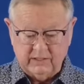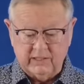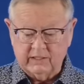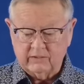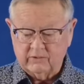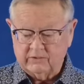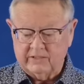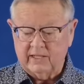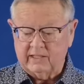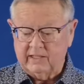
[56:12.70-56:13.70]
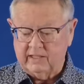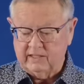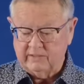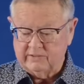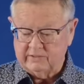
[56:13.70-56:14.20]
years,
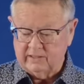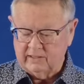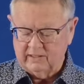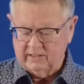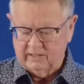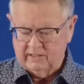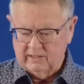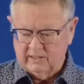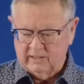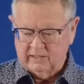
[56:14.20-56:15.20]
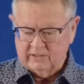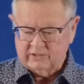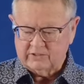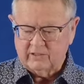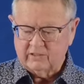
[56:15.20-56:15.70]
decades,
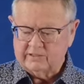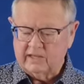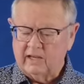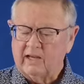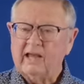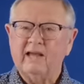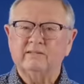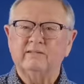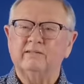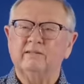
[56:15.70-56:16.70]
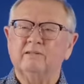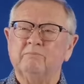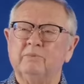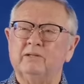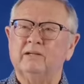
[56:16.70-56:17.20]
starts in a last
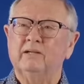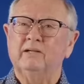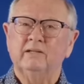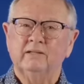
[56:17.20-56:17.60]
book.